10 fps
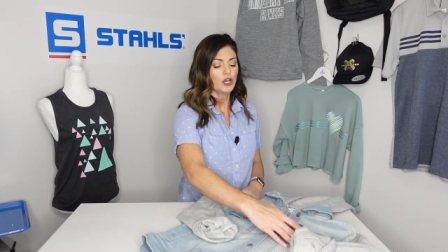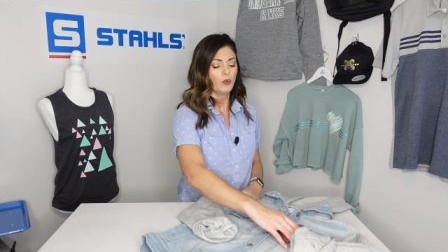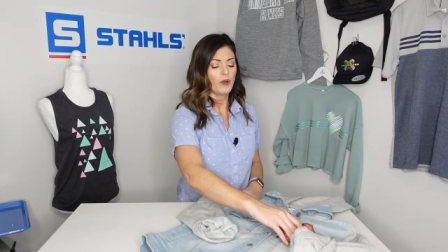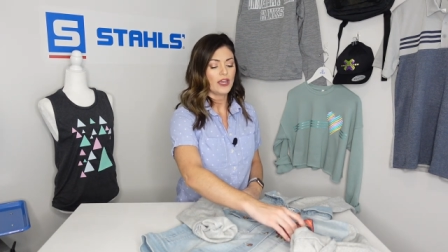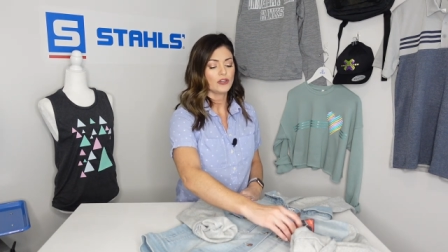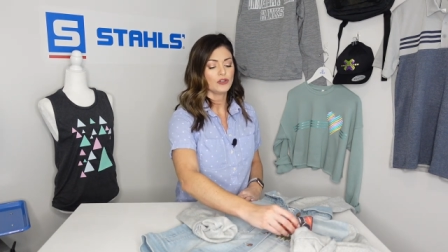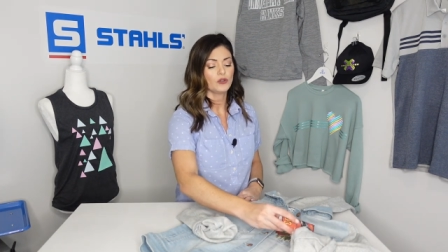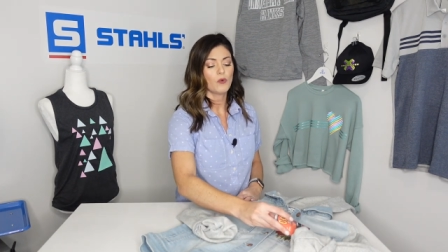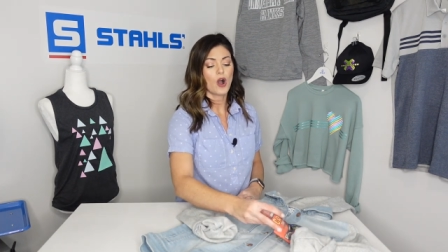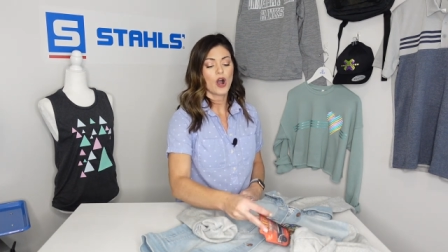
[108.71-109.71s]
when
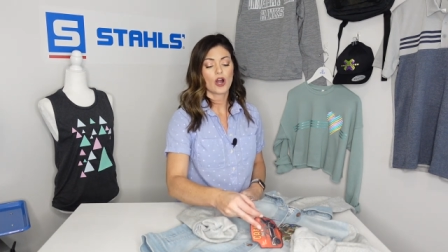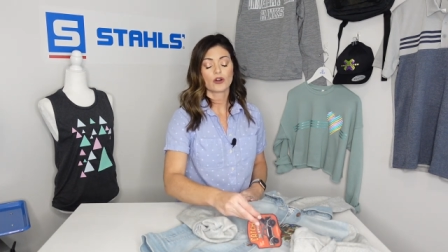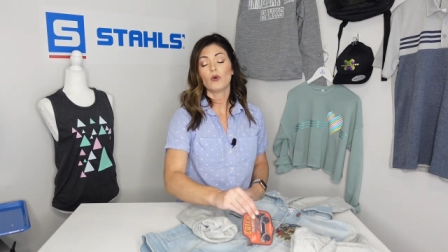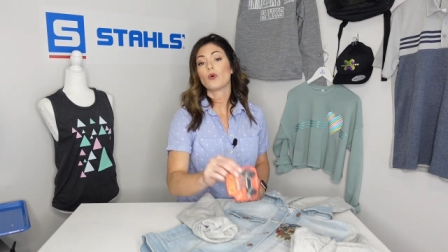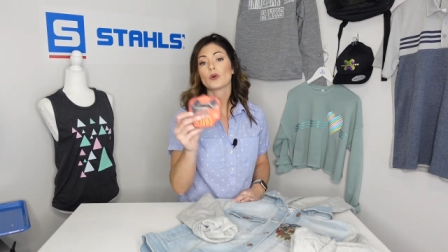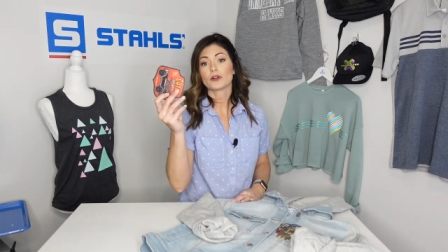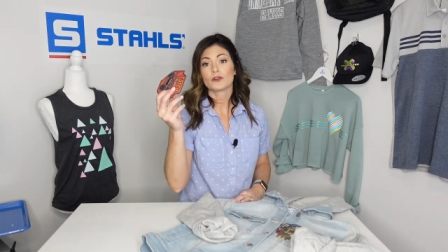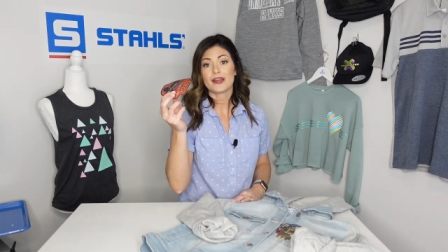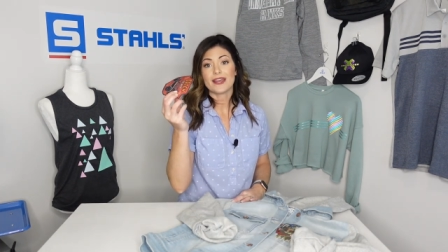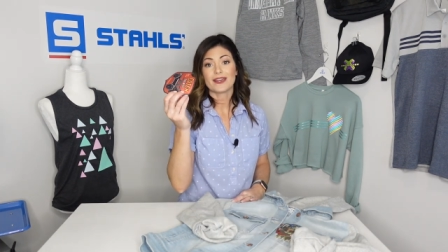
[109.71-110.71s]
you are
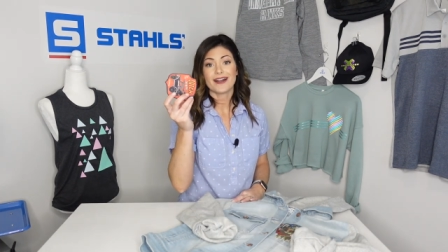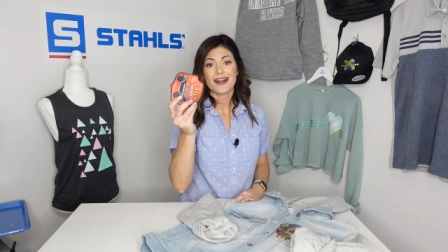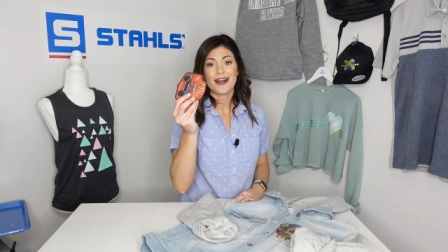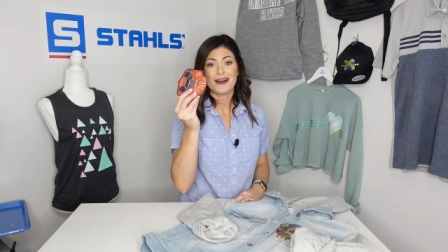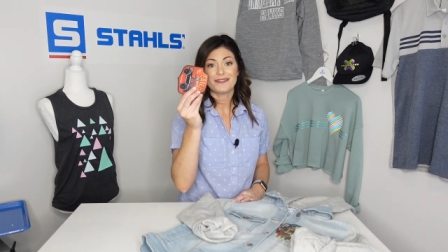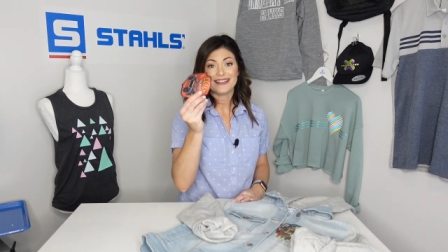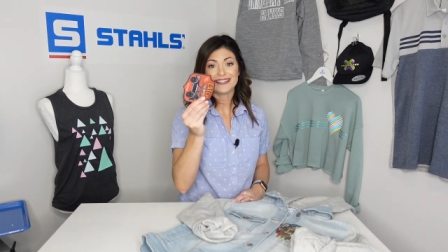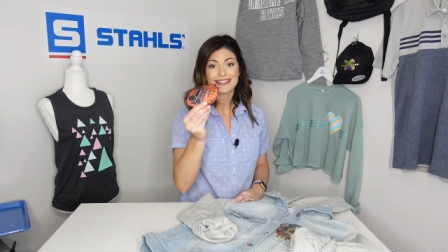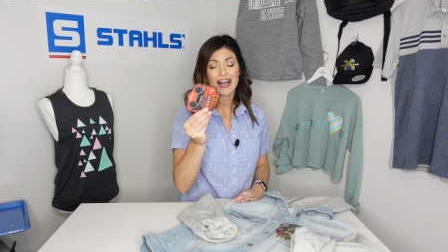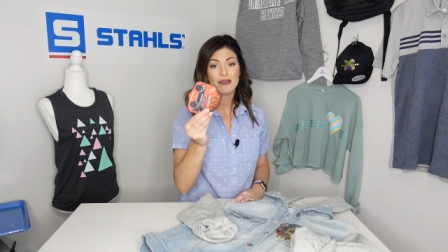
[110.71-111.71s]
ordering uh,
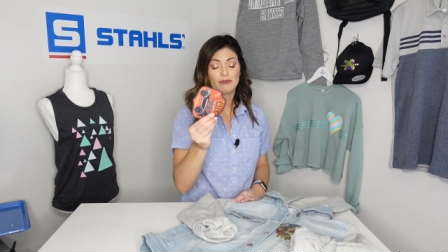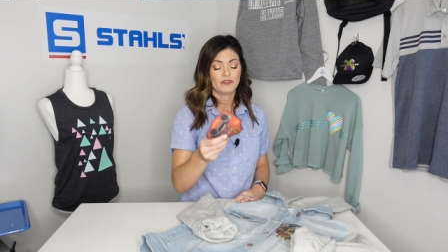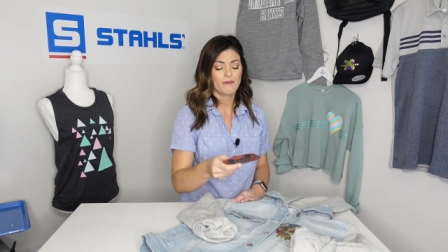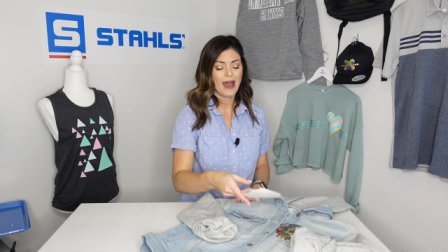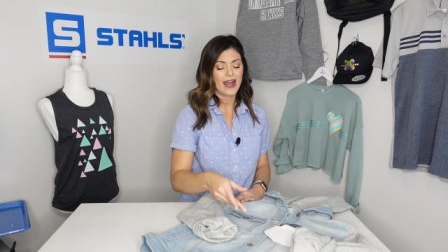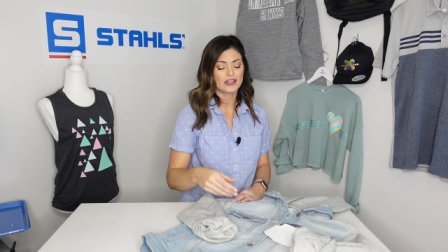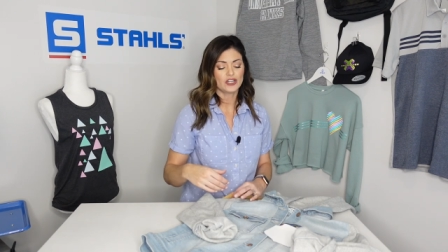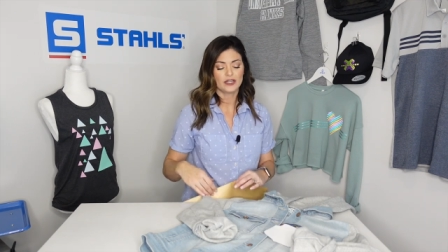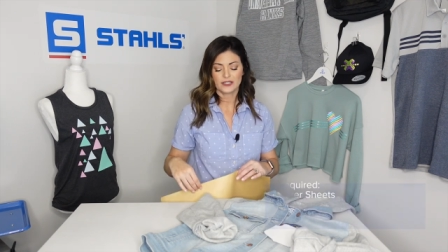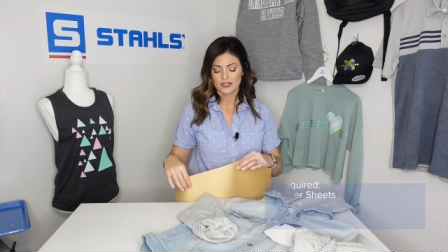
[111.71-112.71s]
these type of
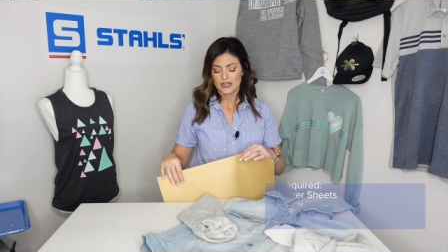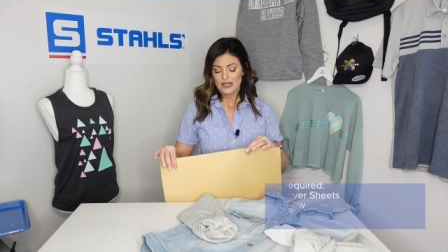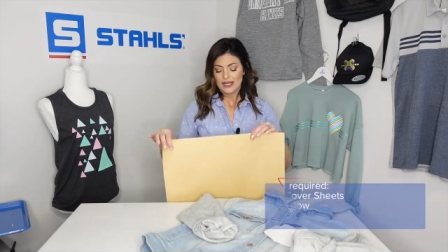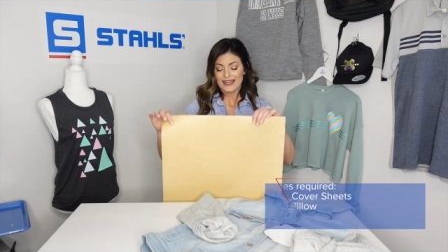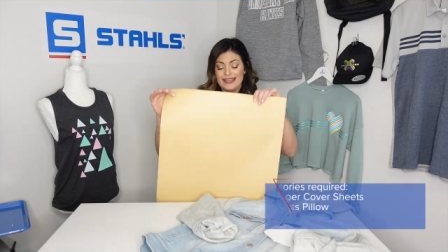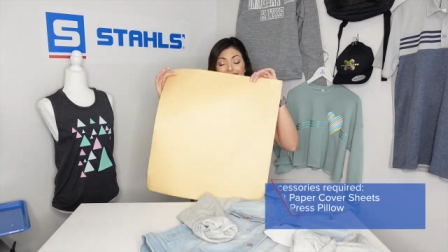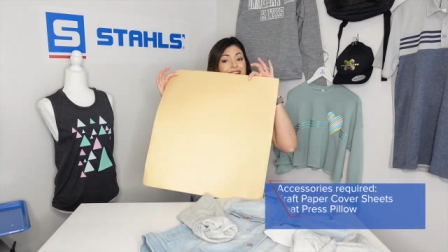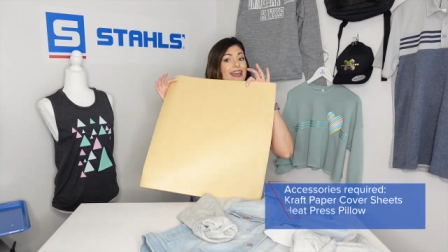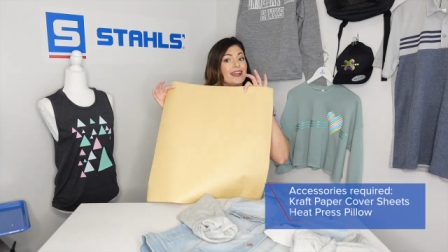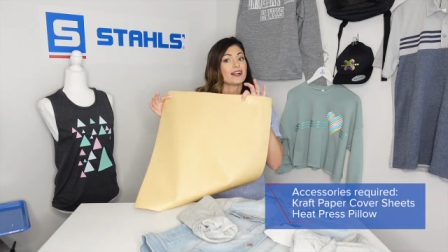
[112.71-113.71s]
patches is
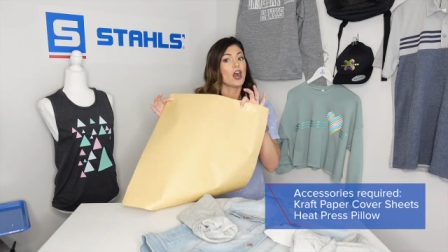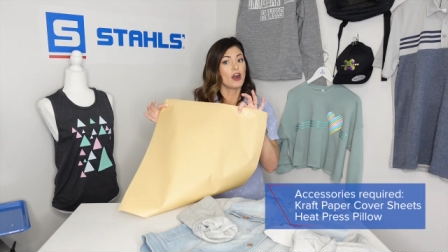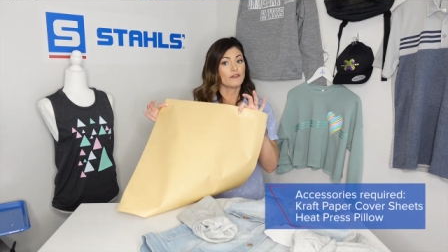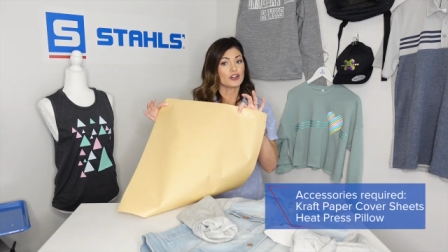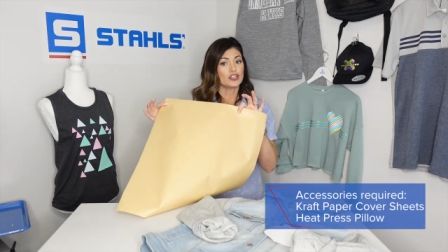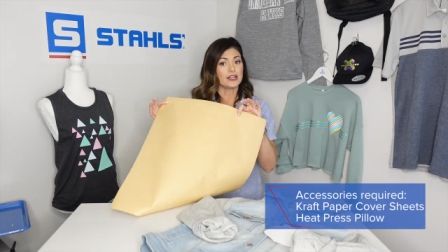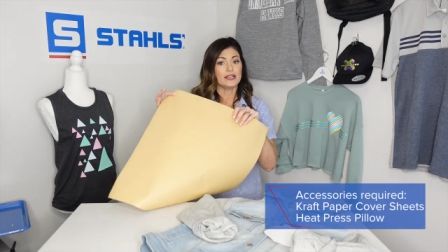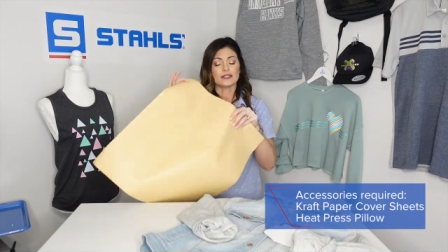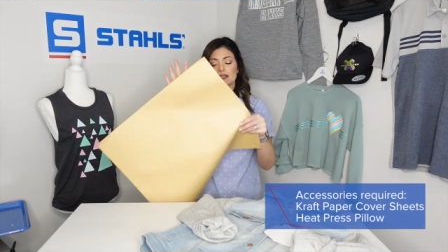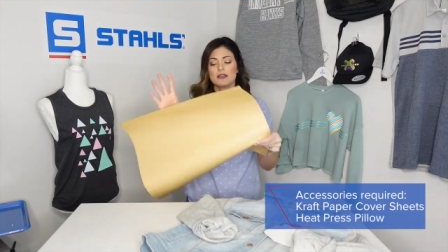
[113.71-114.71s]
a cover sheet